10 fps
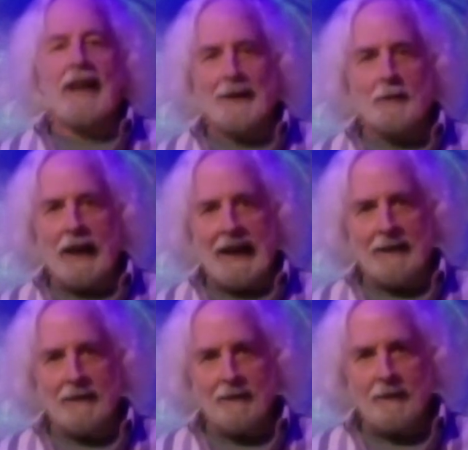play
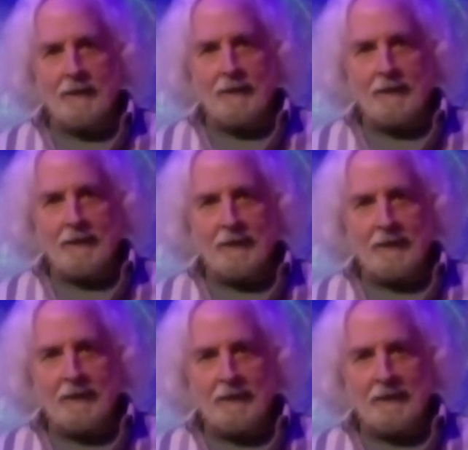
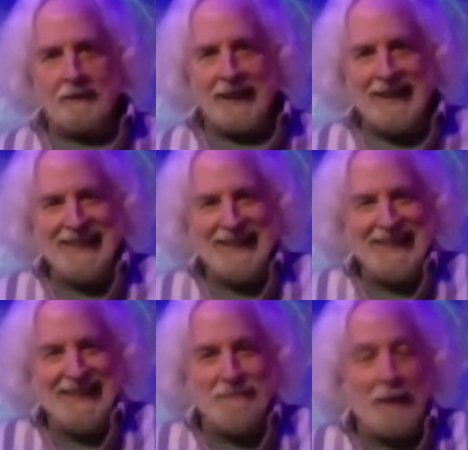it.
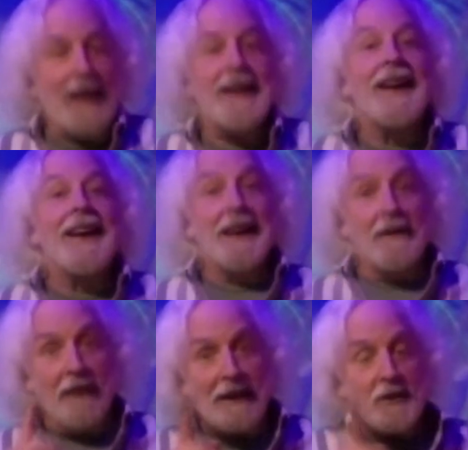But
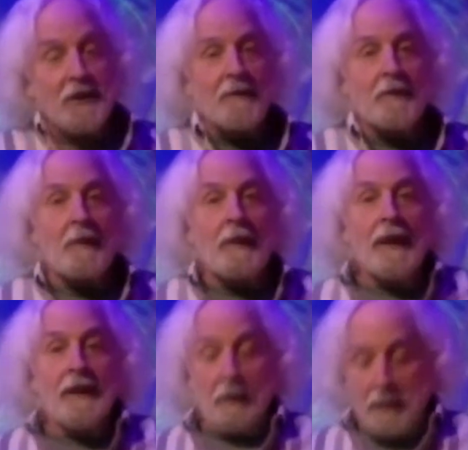
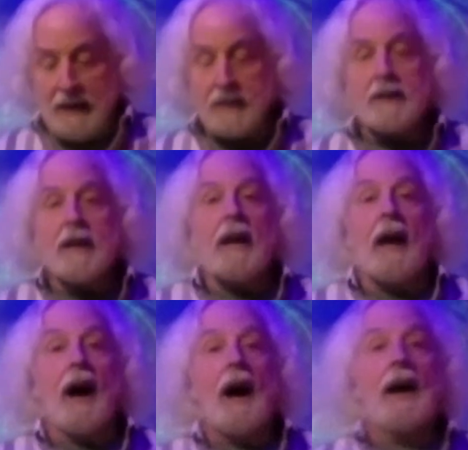the piece
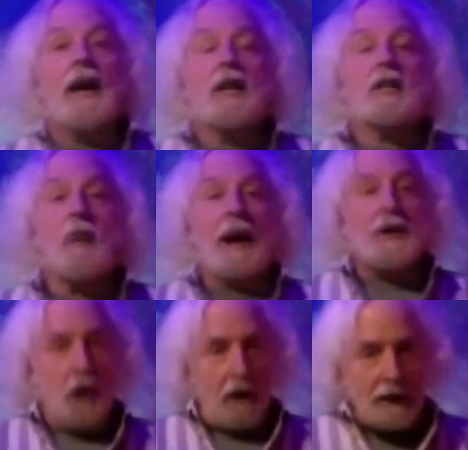is by
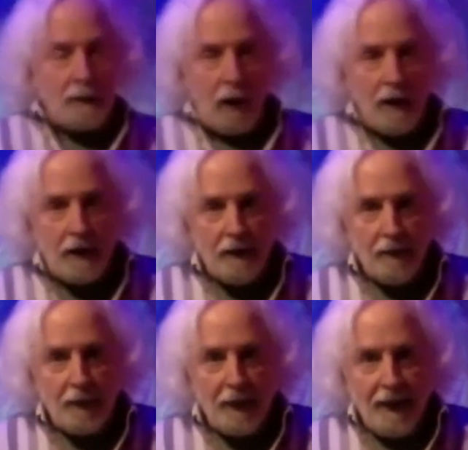Charlie Parker.
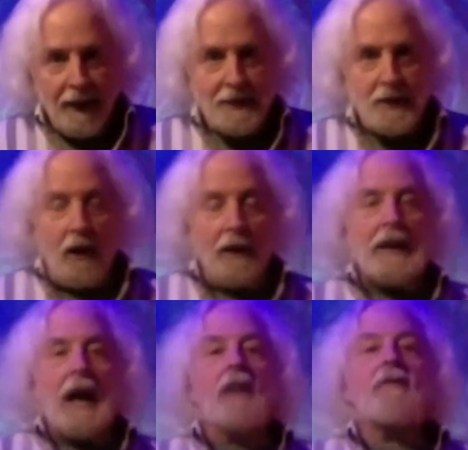It's called
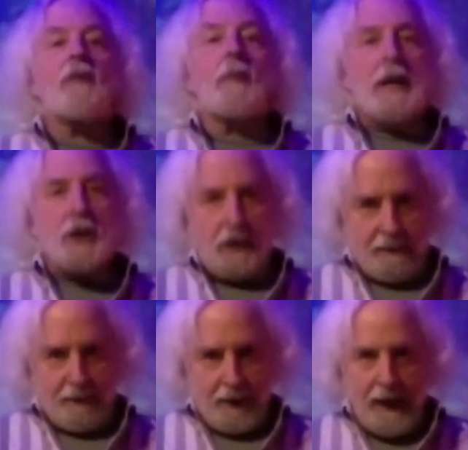Confirmation.
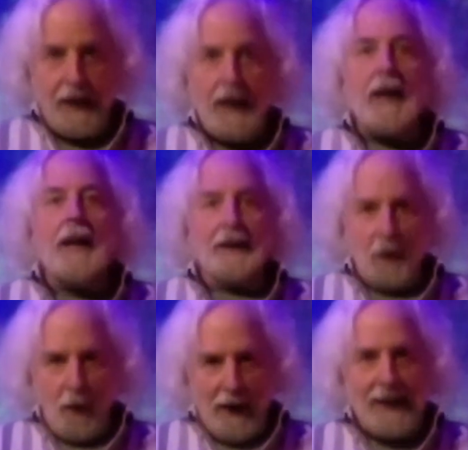
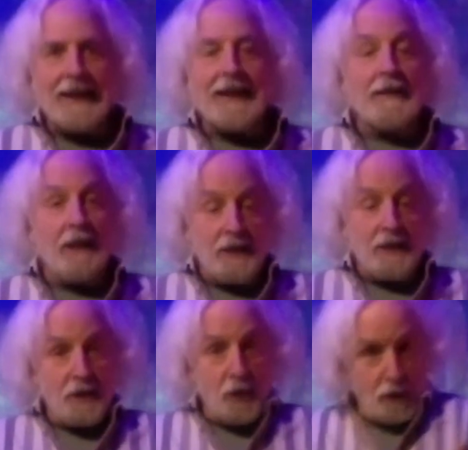Go ahead and there's
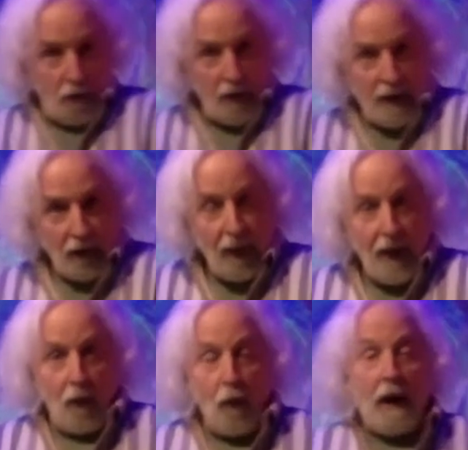a tutorial
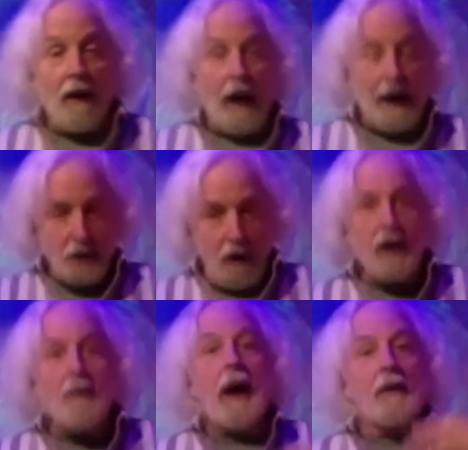where I
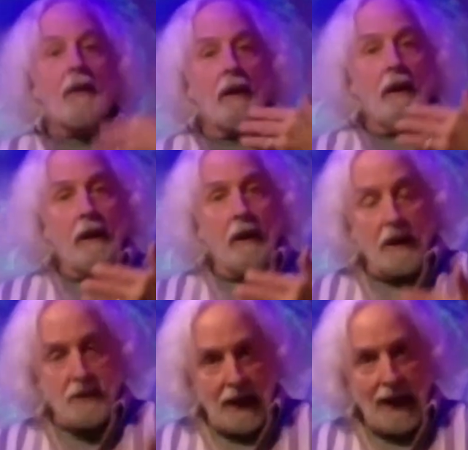talk about
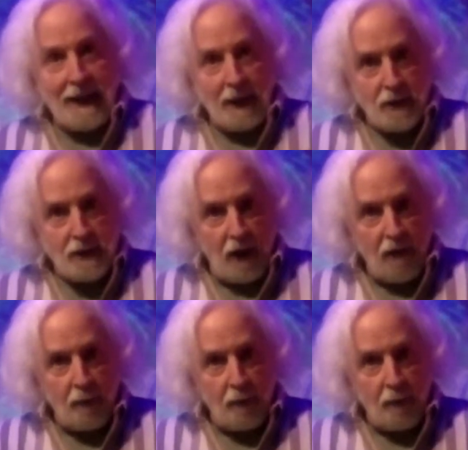assigning yourself